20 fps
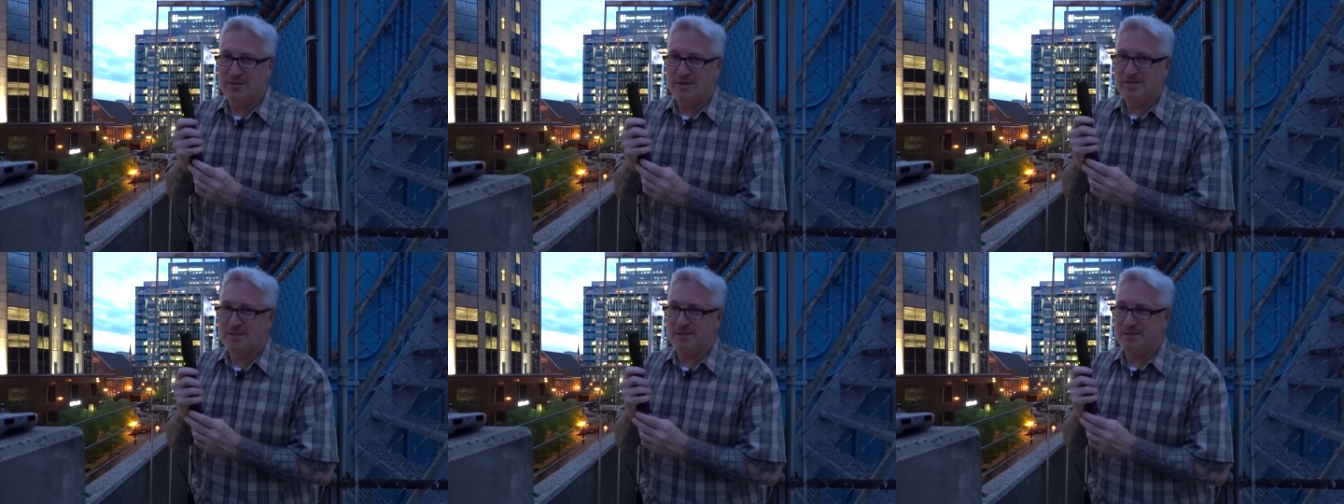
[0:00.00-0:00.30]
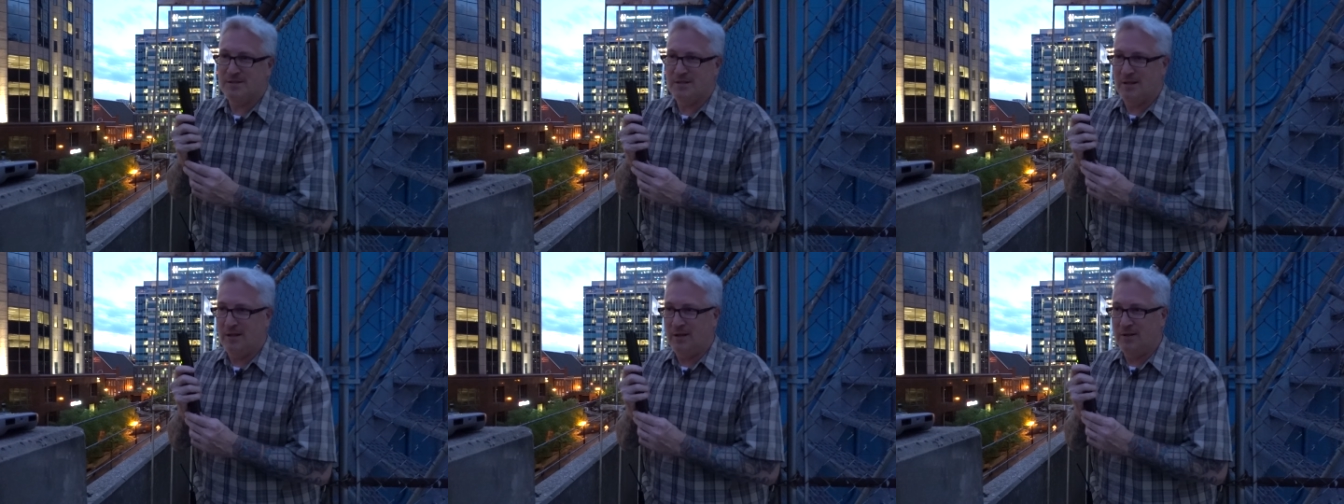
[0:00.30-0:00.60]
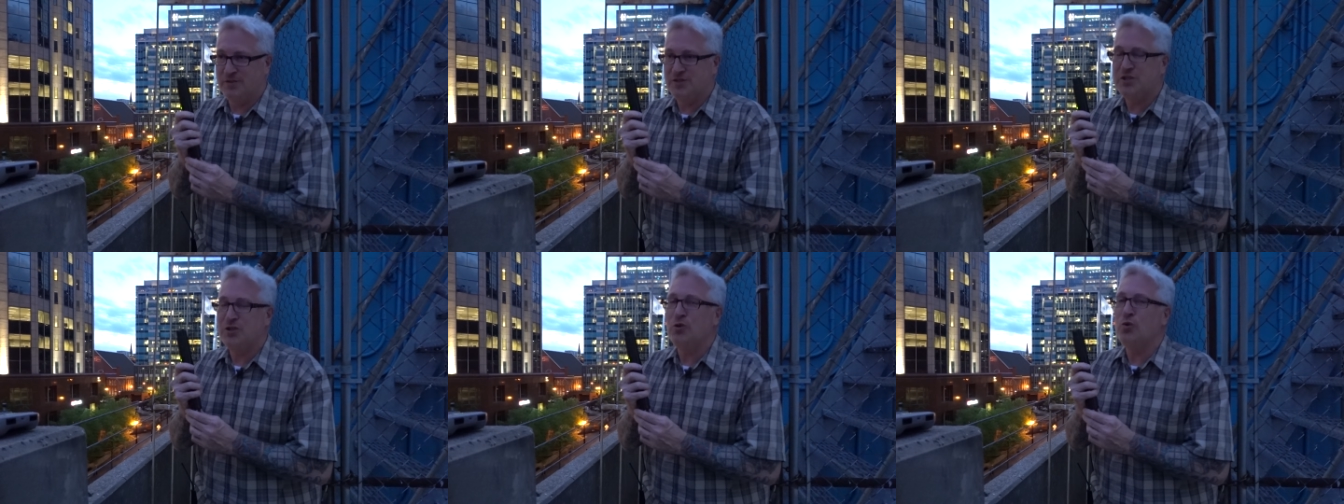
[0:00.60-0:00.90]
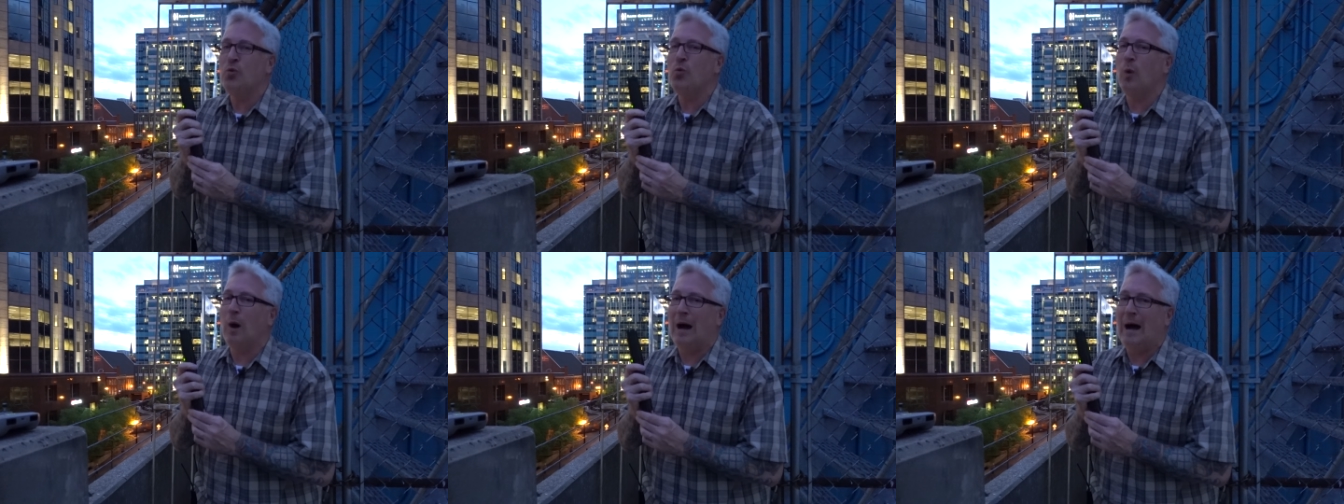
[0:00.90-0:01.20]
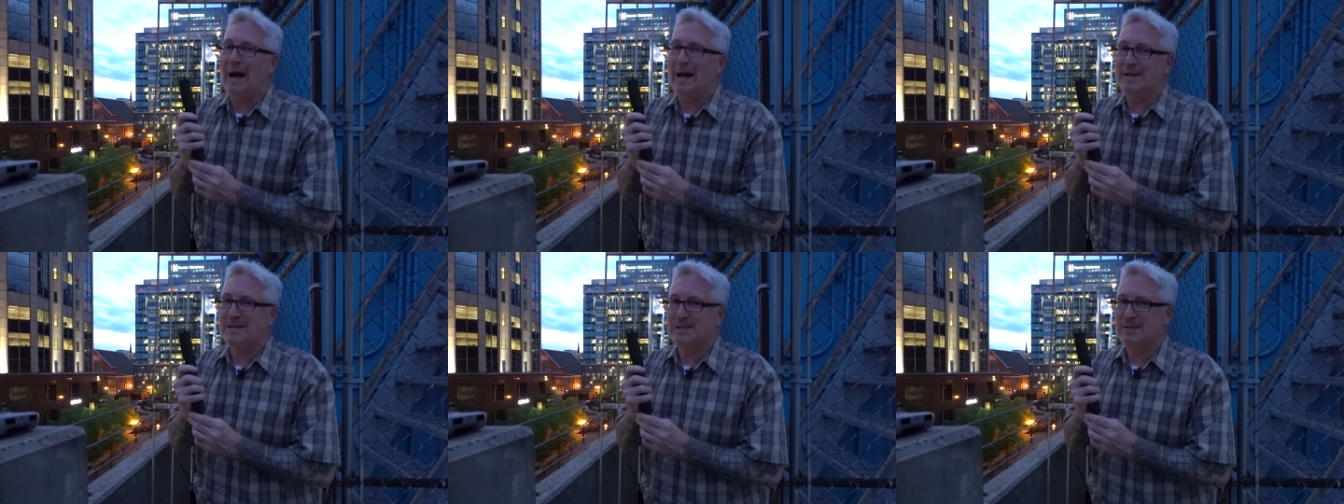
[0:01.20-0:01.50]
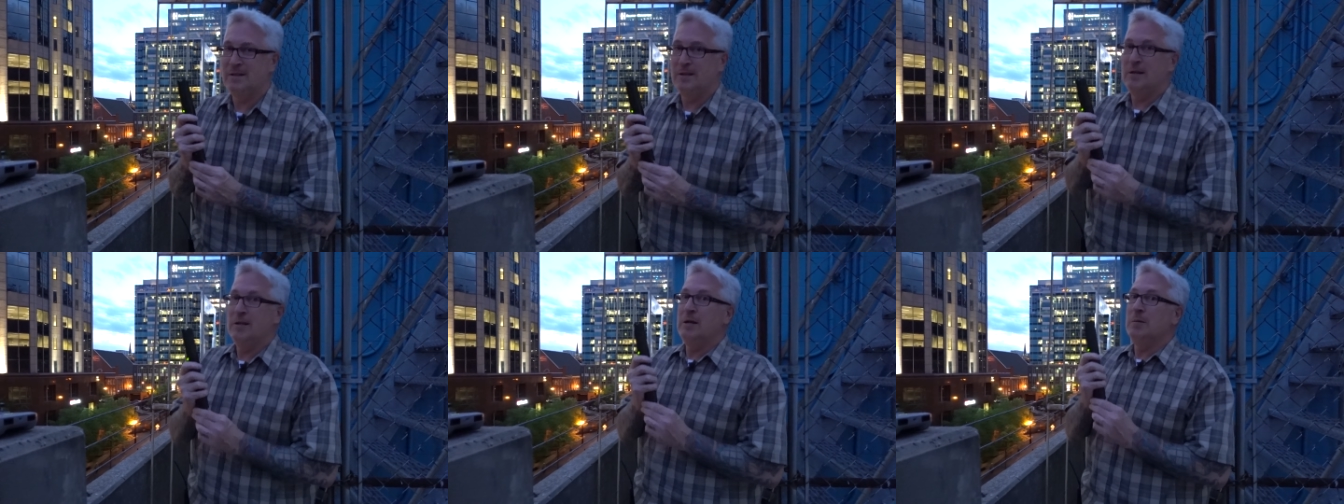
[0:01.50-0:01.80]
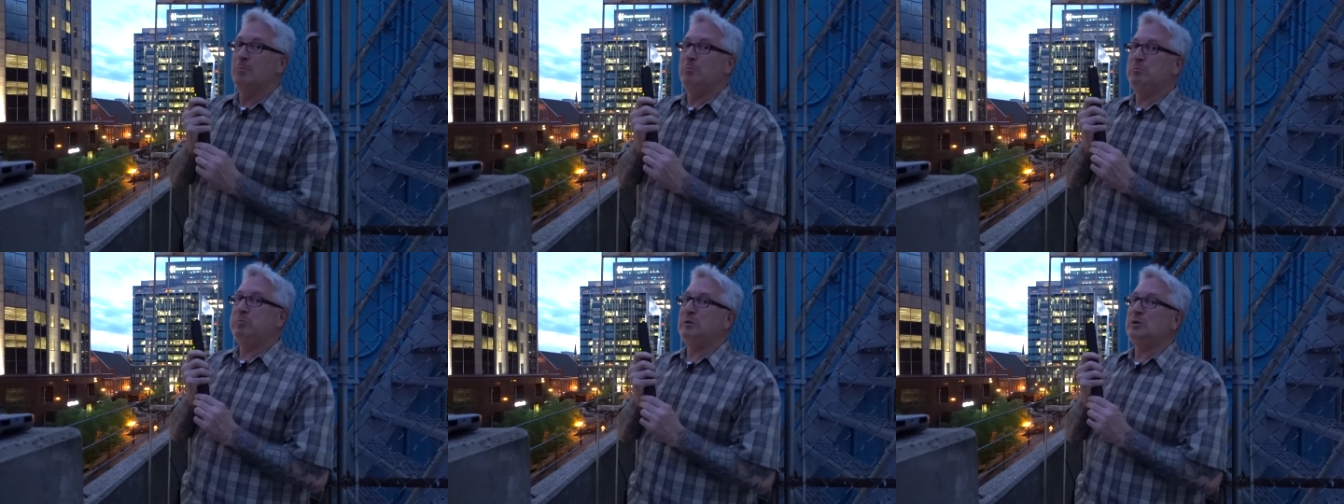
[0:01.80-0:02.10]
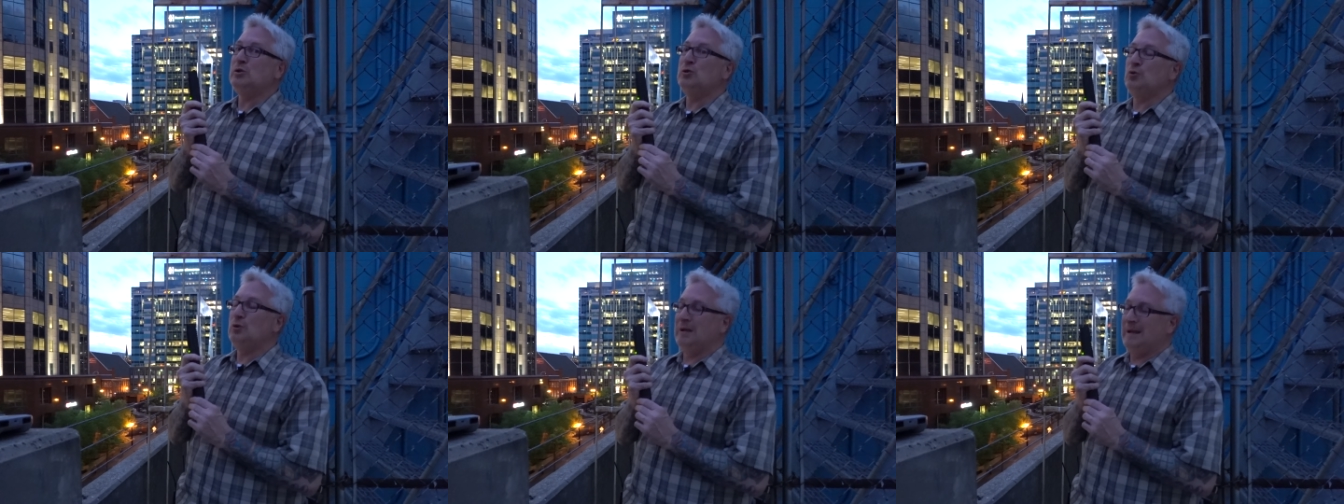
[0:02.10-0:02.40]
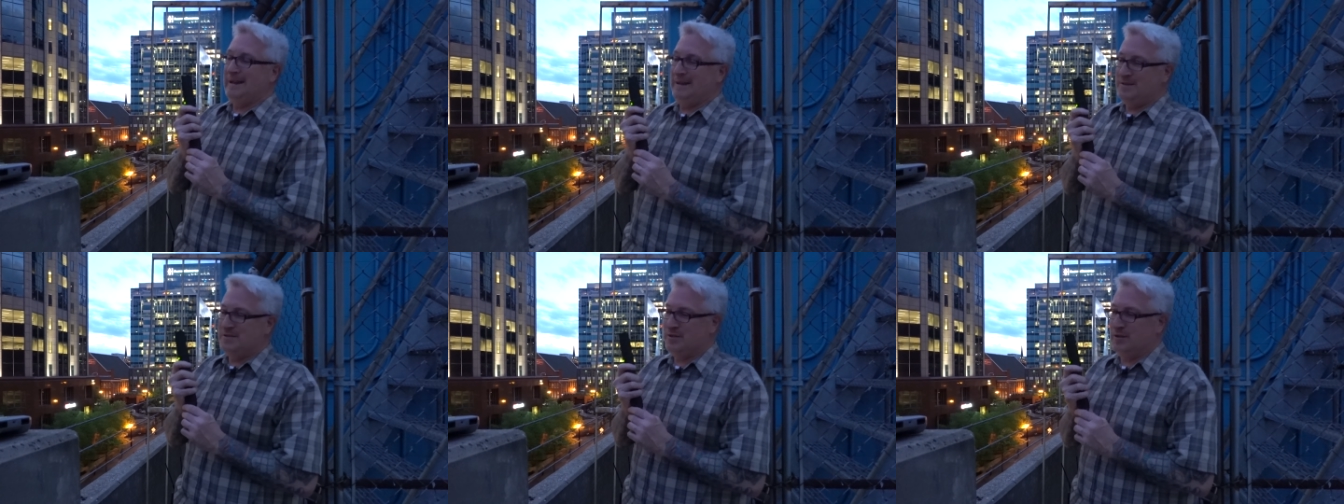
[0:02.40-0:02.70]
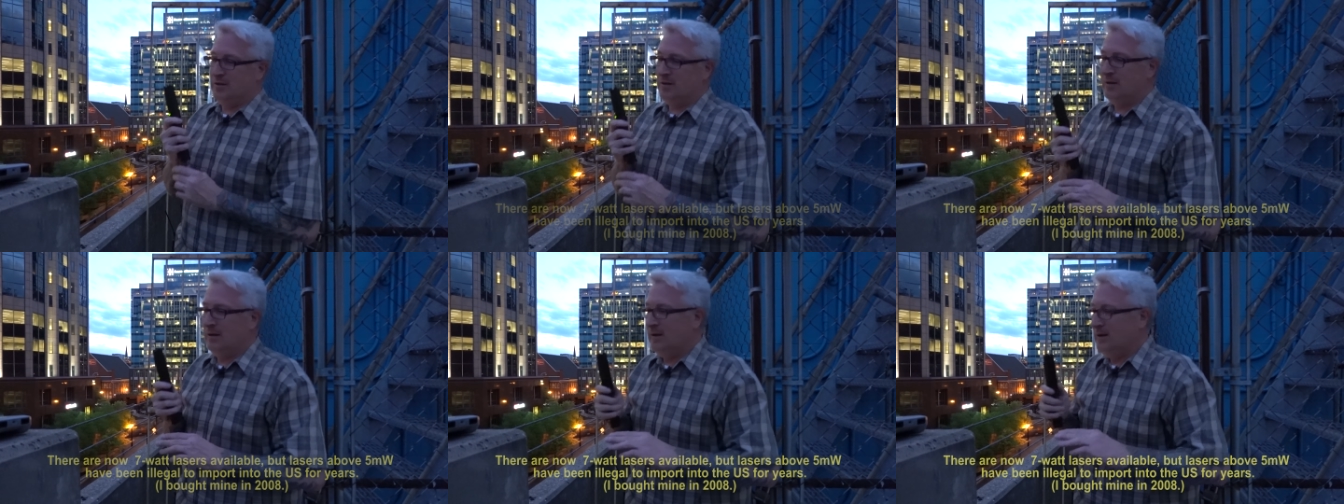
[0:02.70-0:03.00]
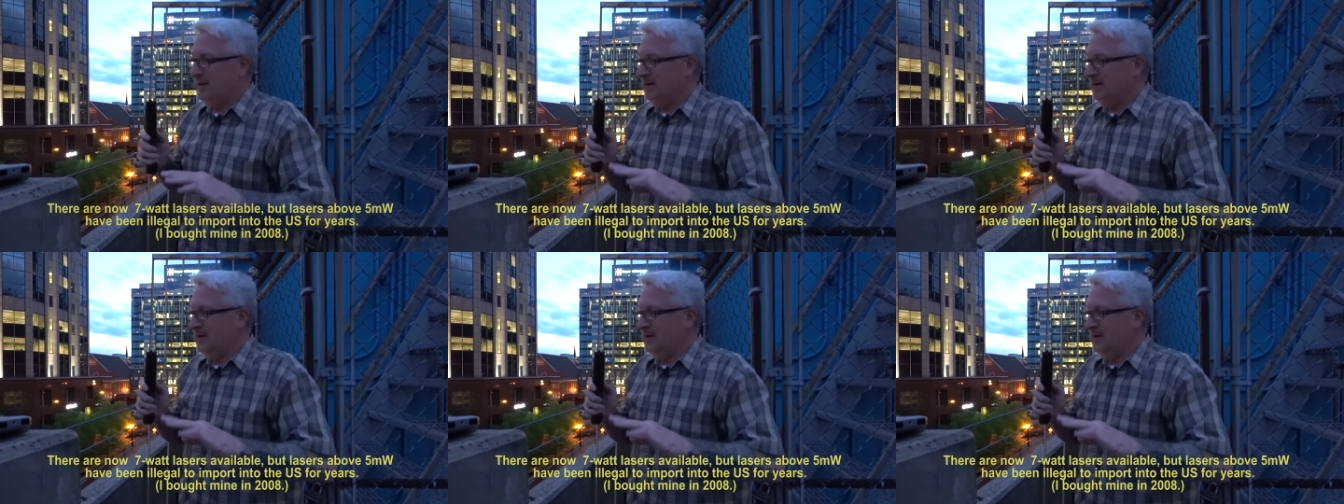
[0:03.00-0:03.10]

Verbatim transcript: This is a two watt blue laser.